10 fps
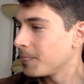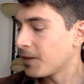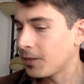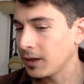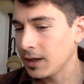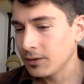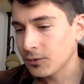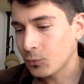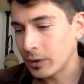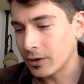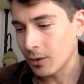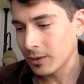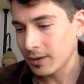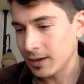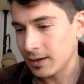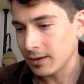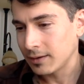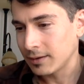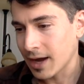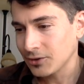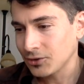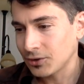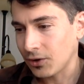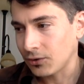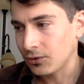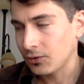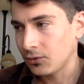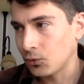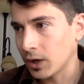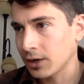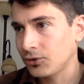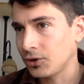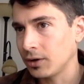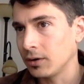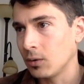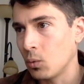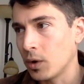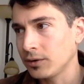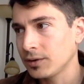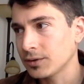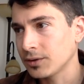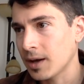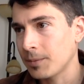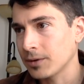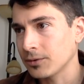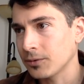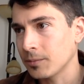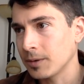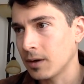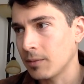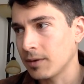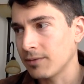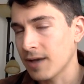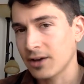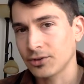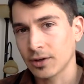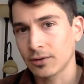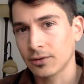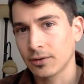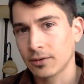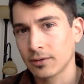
the thing is, if we go in the nationalist direction, what's to stop us from becoming fascist?